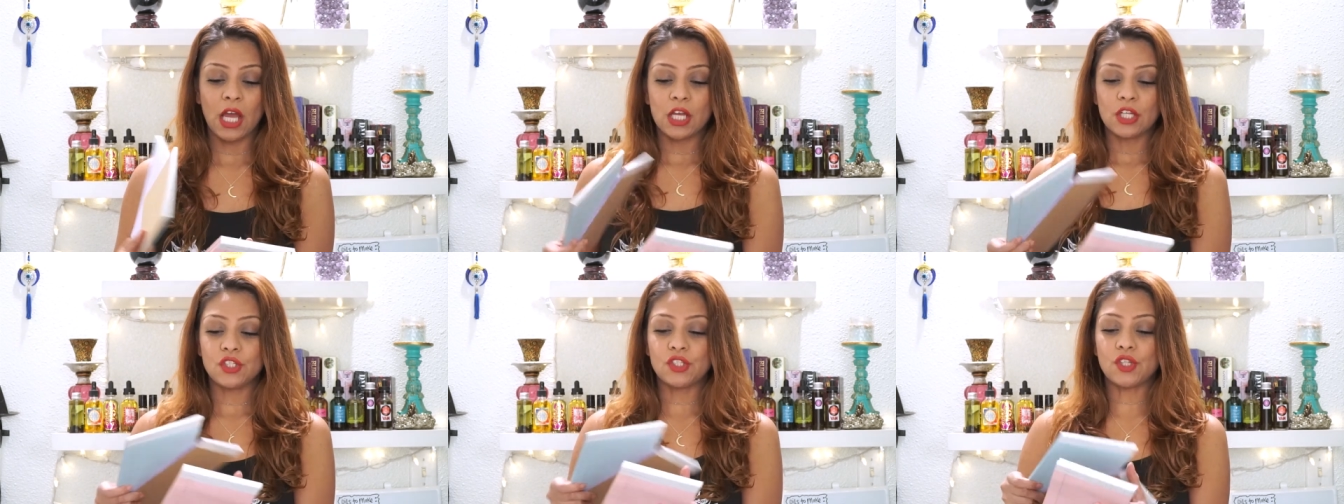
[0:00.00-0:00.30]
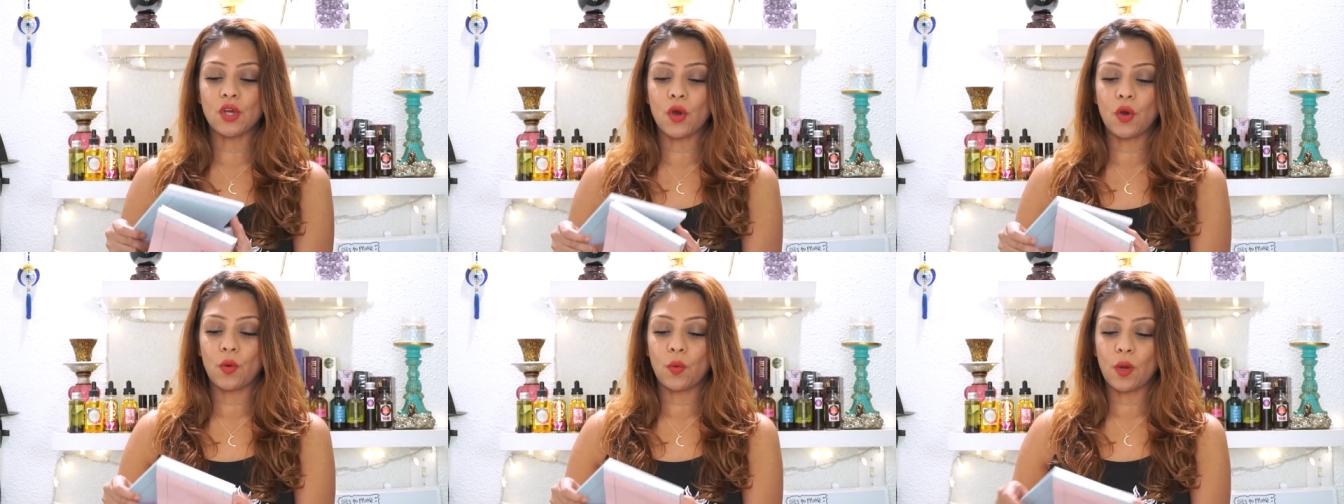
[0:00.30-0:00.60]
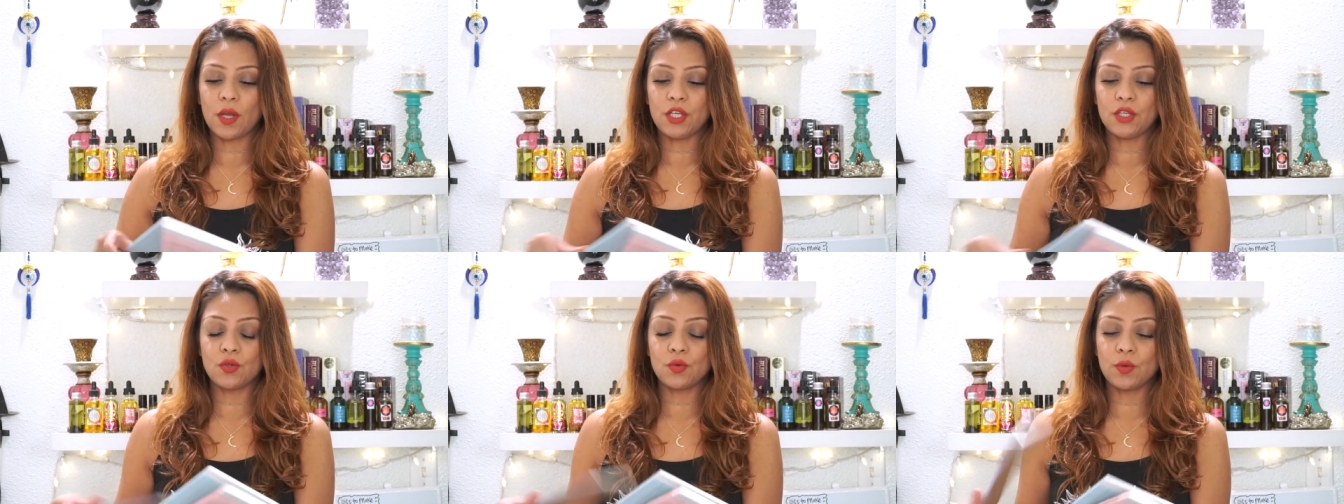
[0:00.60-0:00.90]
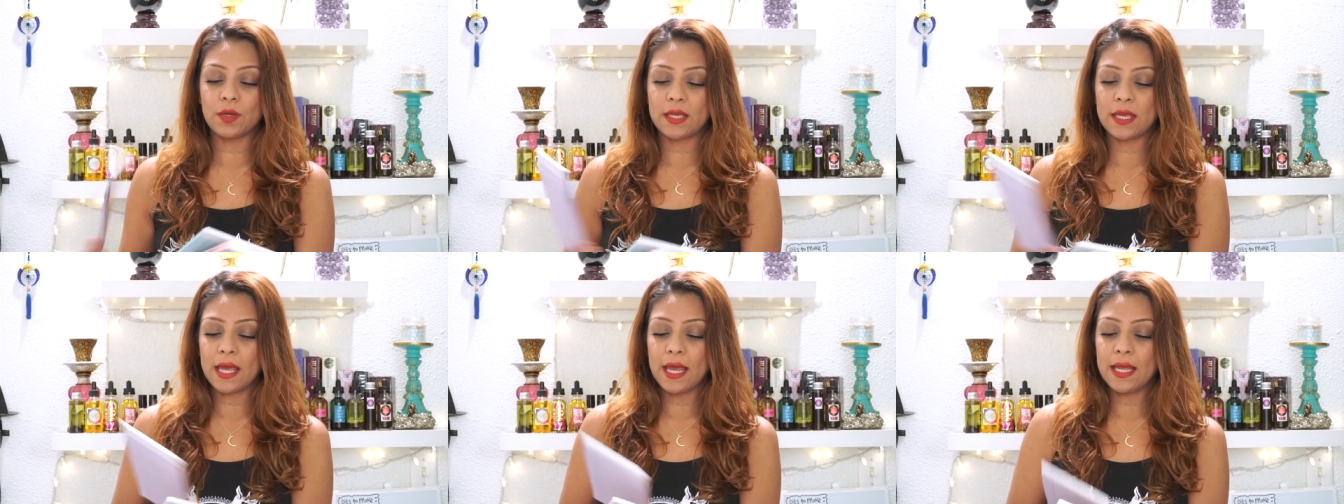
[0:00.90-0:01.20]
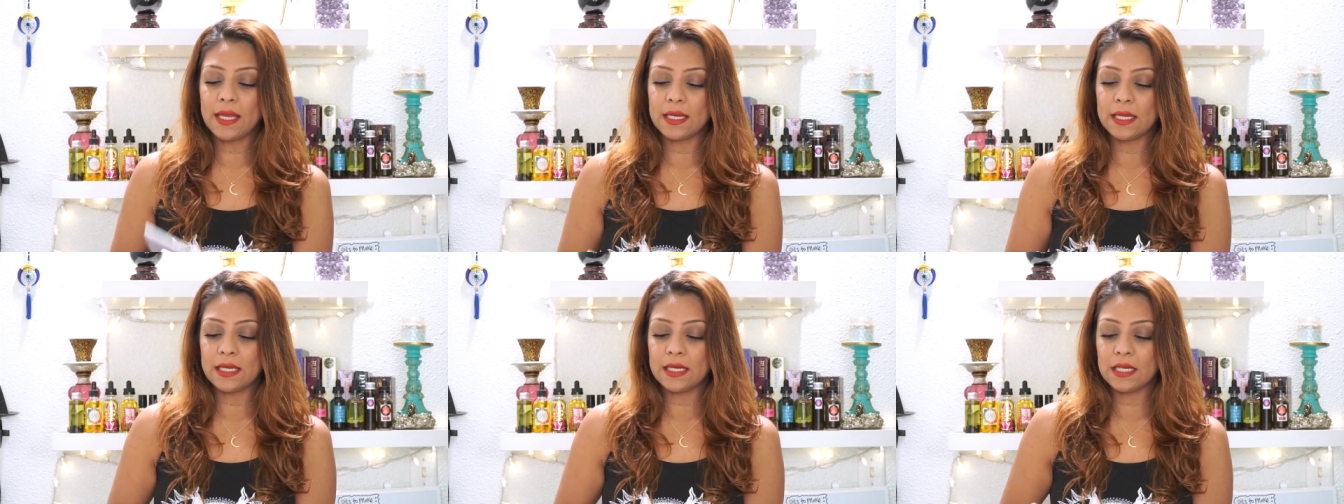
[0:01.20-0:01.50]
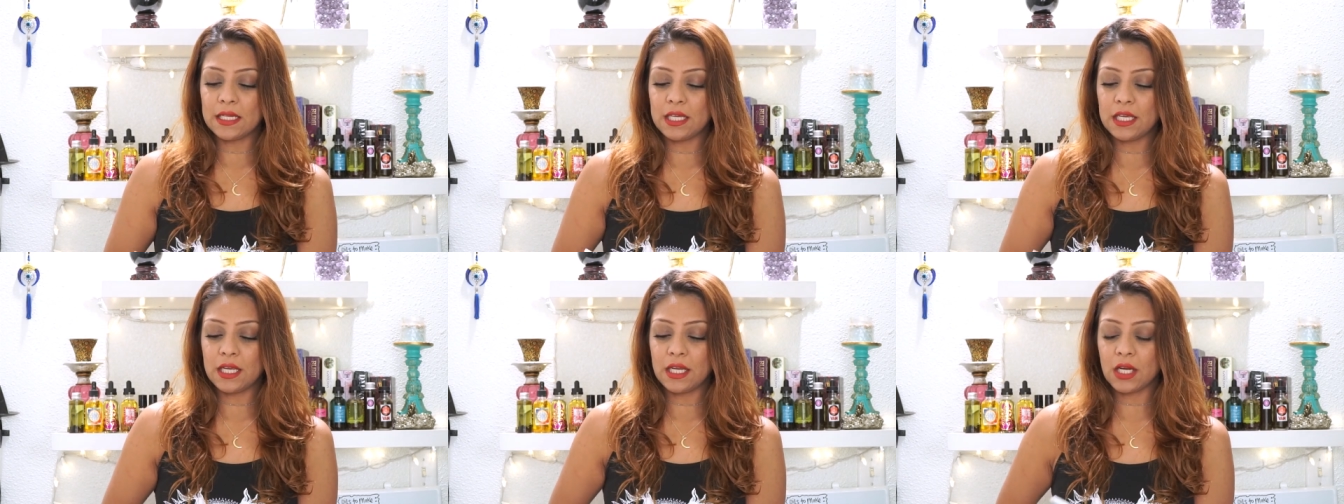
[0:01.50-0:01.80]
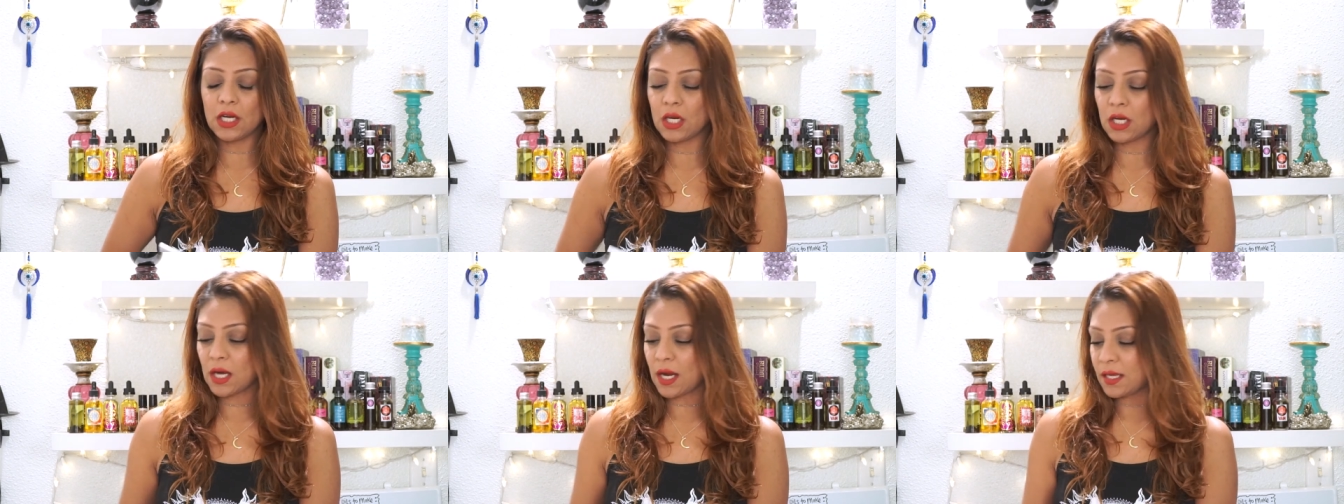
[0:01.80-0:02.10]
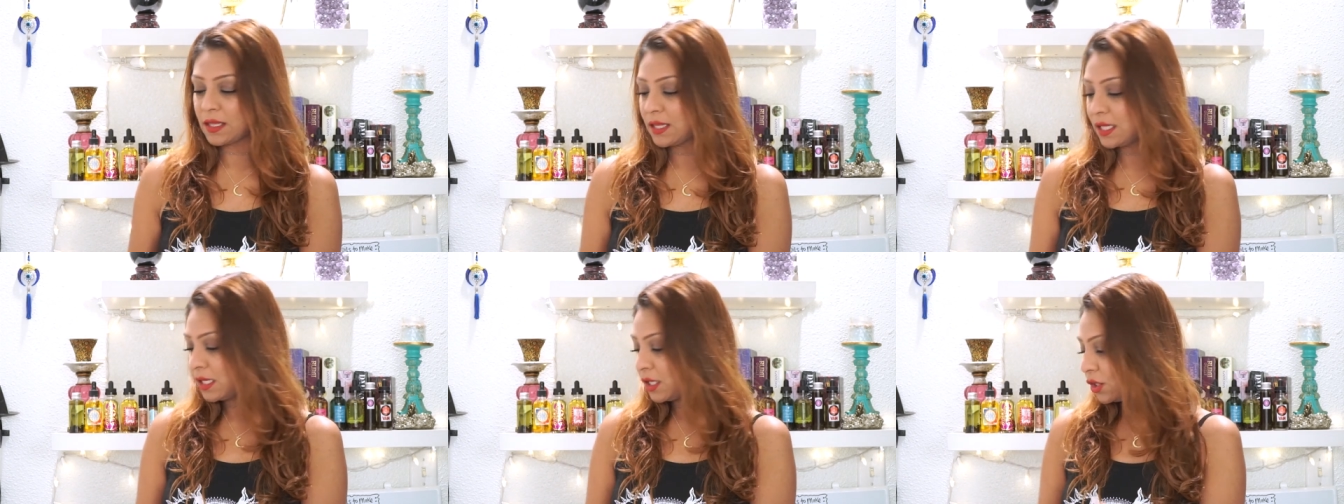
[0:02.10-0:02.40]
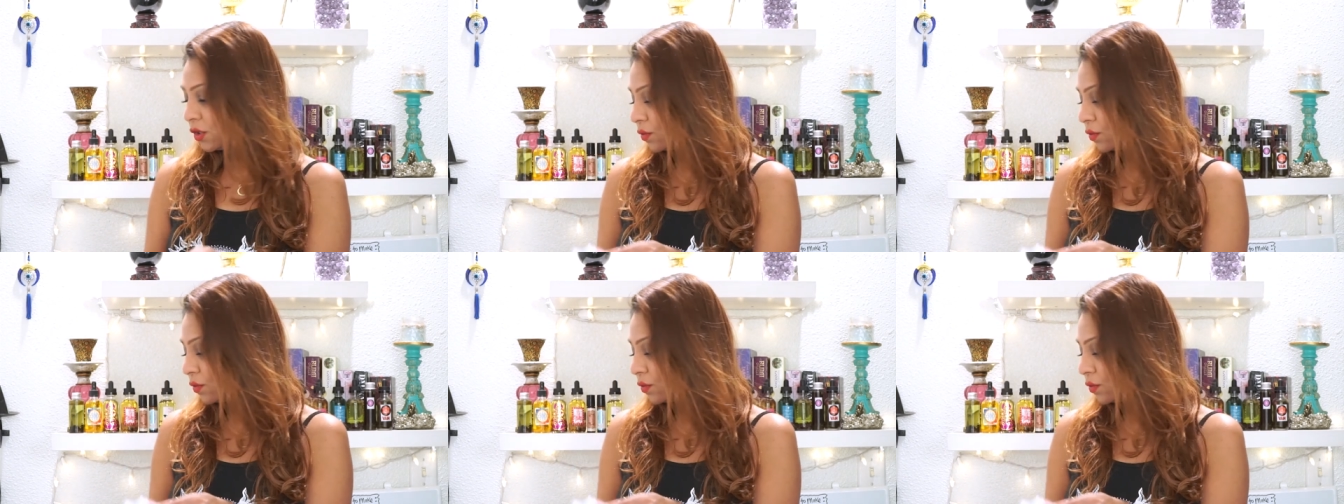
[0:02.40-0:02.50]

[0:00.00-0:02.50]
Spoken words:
So you get in here, I think